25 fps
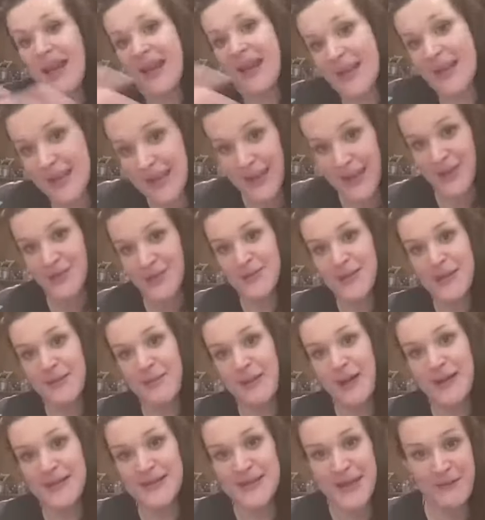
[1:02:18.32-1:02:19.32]
like literally
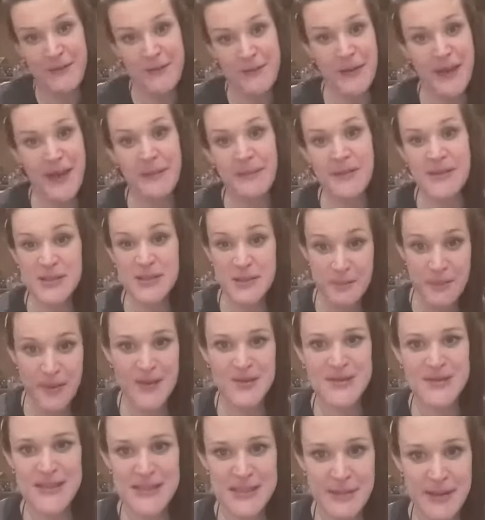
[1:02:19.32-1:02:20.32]
about to have a baby, so
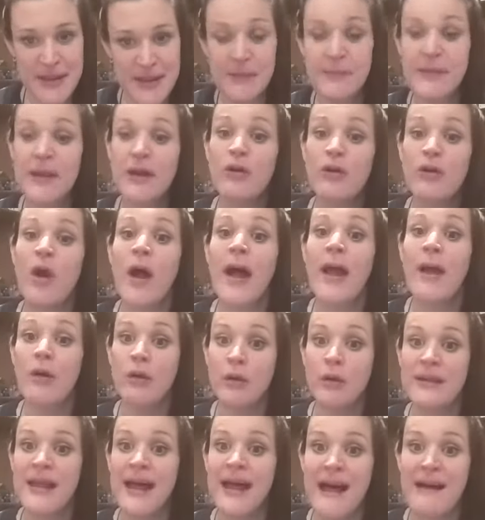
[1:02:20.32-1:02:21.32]
most things are making me cry
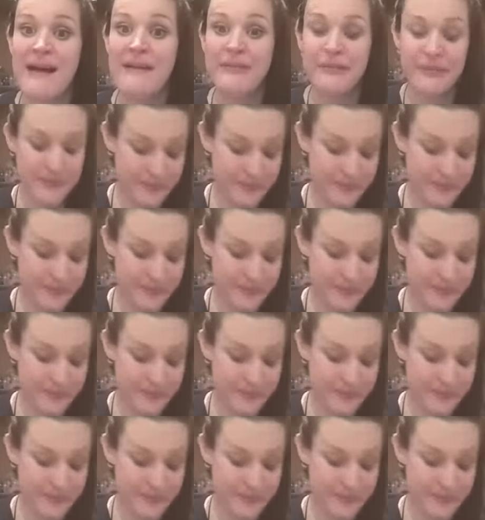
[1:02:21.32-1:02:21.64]
or laugh